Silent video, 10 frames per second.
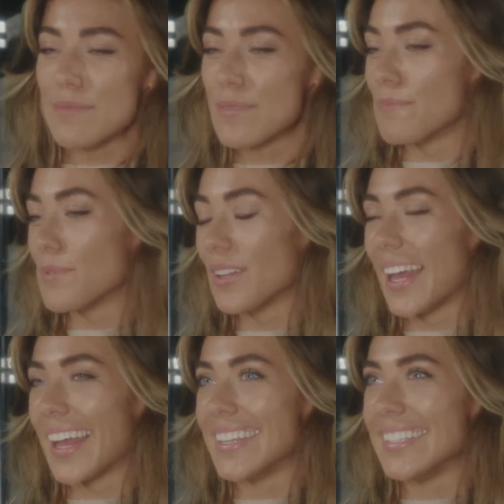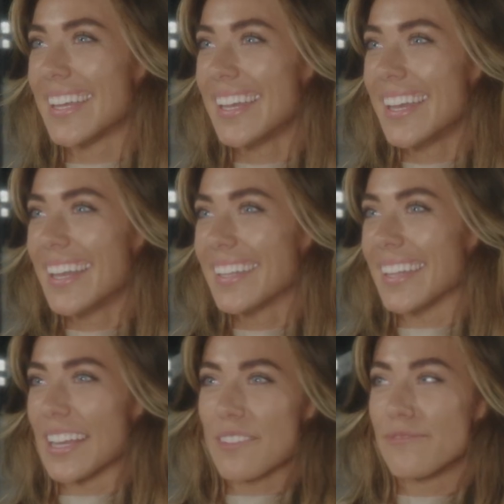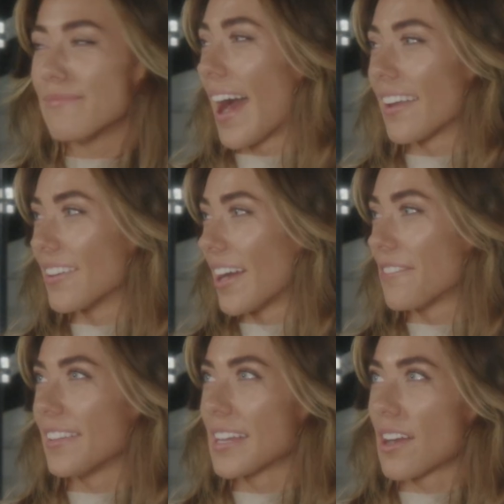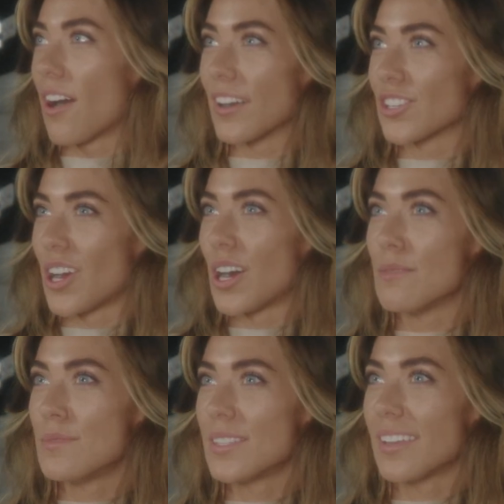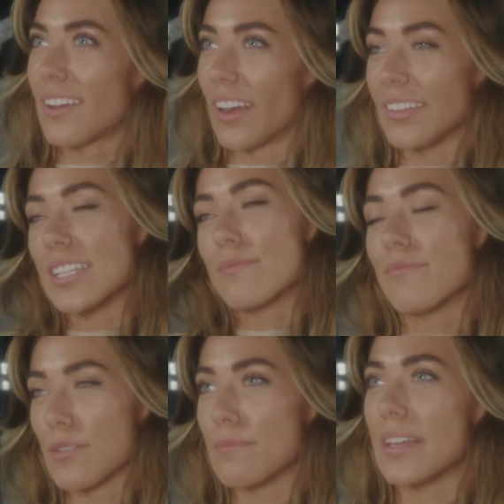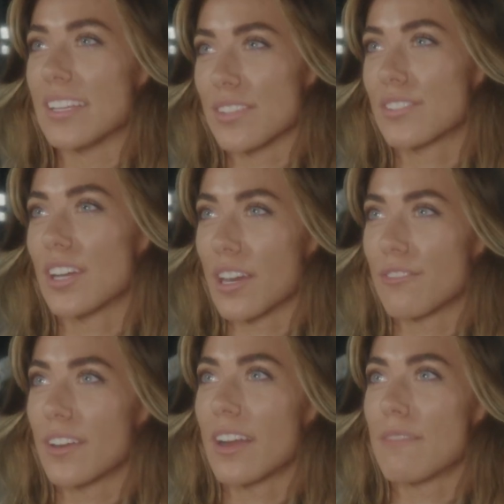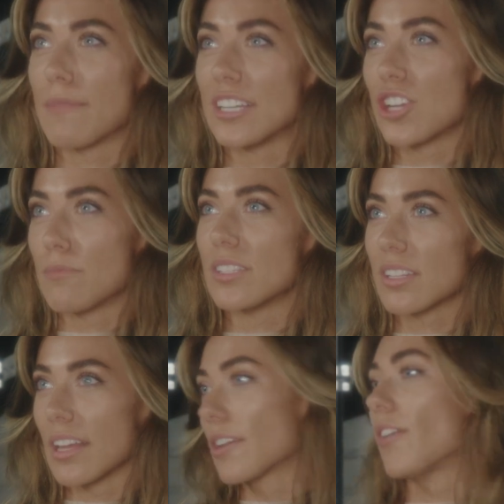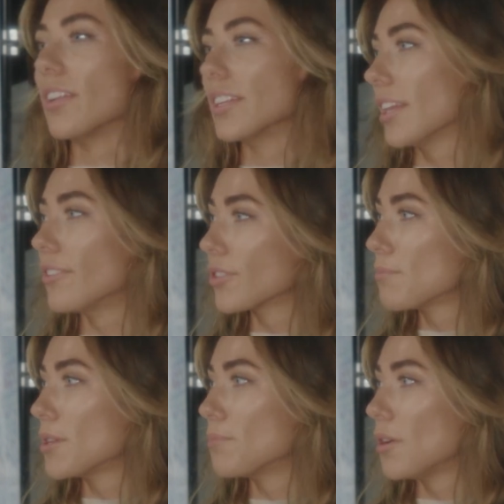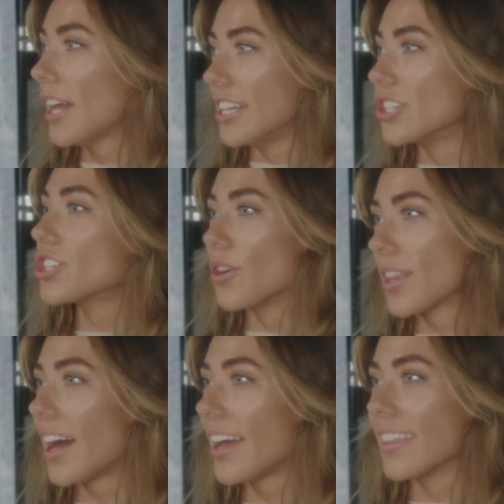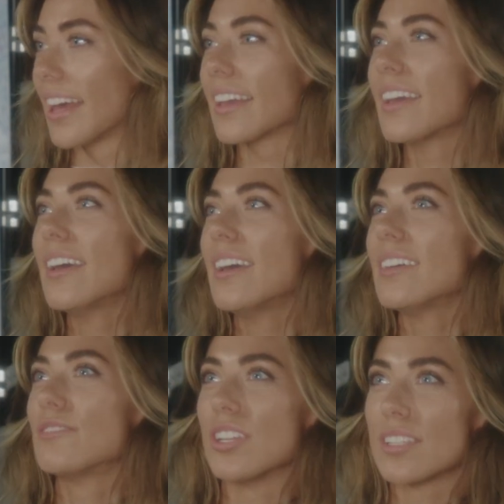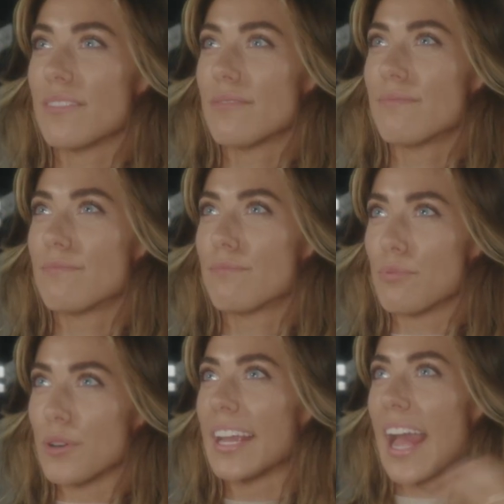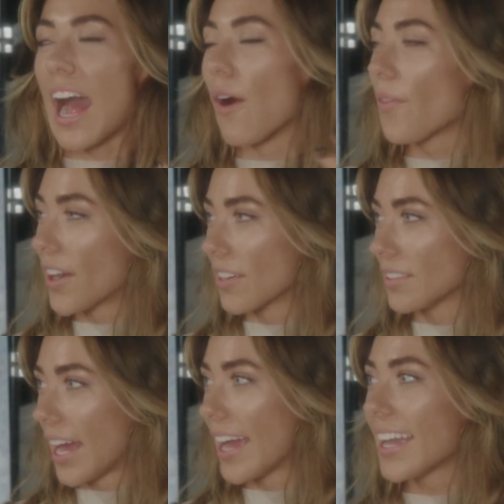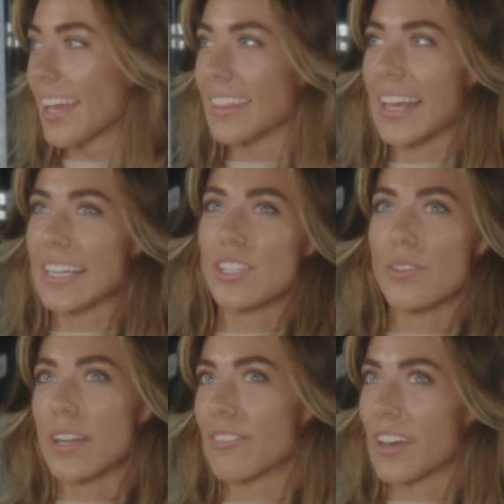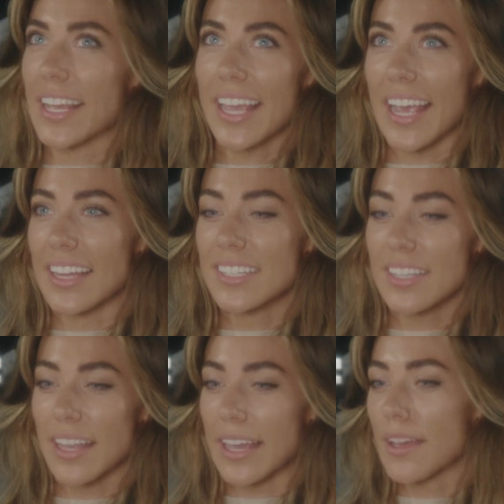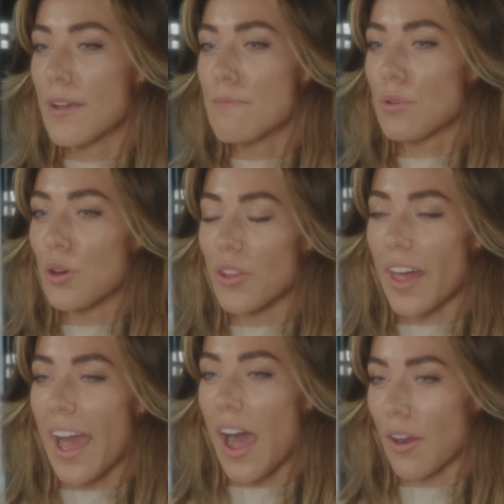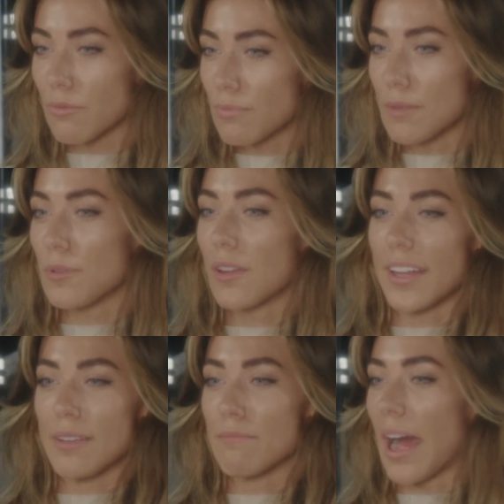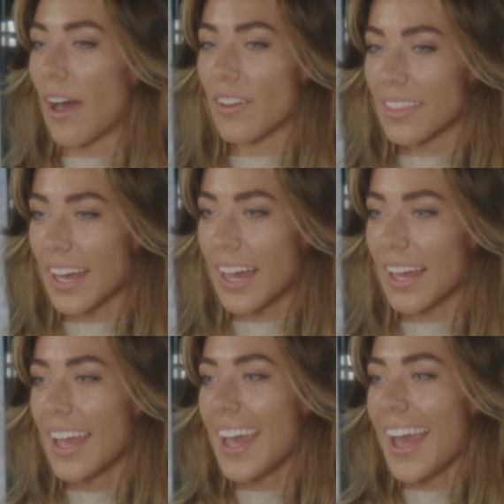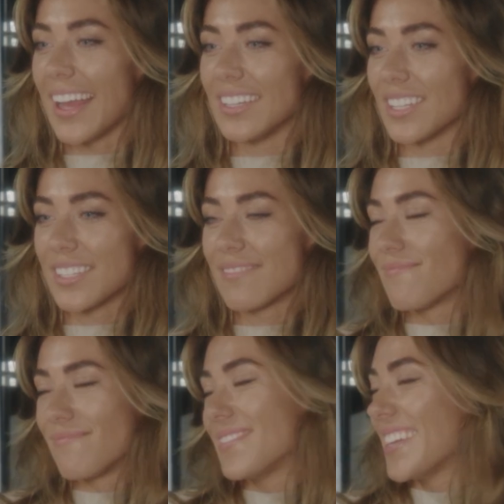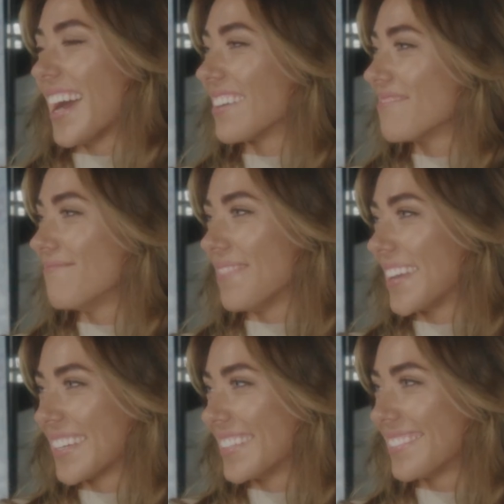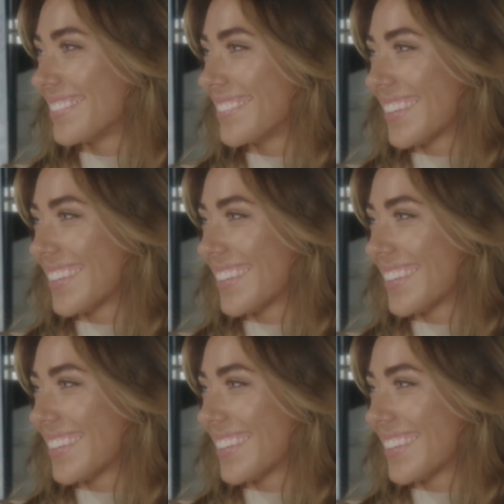meet people, and like, I don't know, I feel like our jobs, or at least for me as a photographer, my job is to like fall in love with people and show that, and like just bring out their light, and like do whatever I can to like pull that out of people and empower that, and just make it